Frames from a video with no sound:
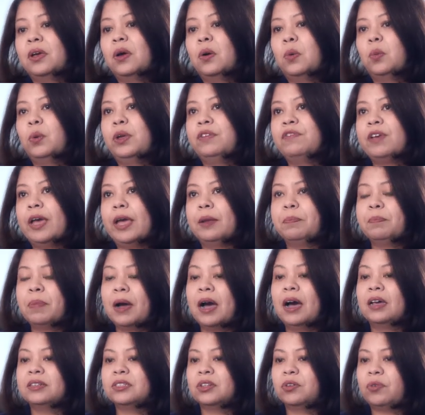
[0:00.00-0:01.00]
We've had
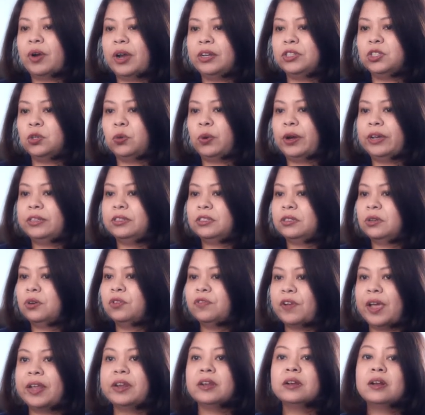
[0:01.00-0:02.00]
past graduates
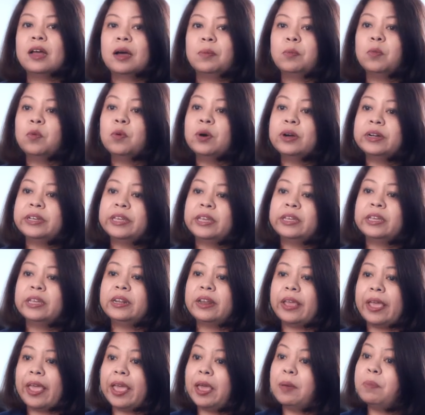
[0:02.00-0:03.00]
who've ended up working
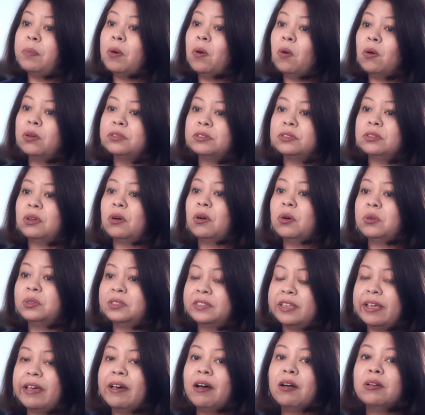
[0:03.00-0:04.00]
in airports,
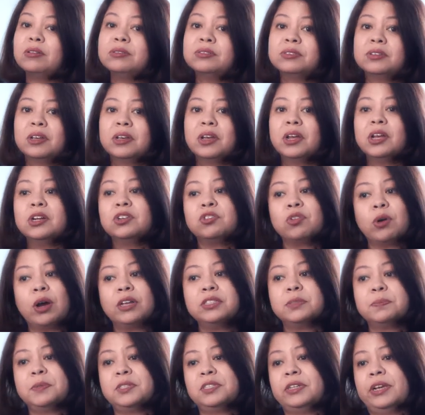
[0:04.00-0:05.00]
hotels,
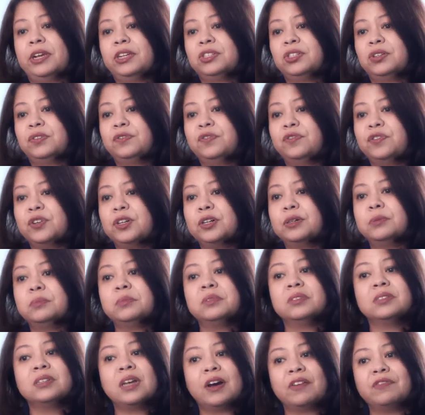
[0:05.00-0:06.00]
transportation
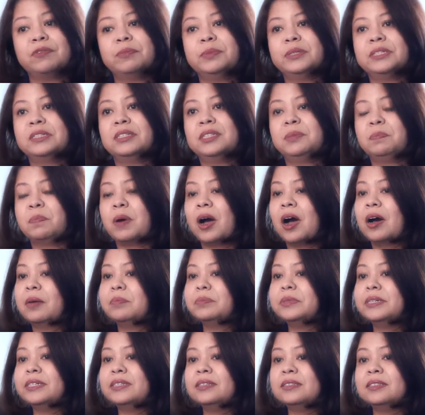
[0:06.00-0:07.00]
firms, government
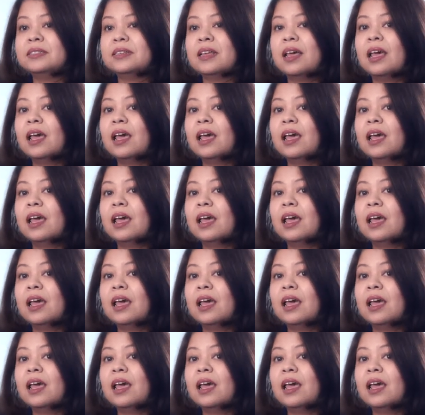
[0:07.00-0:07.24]
departments,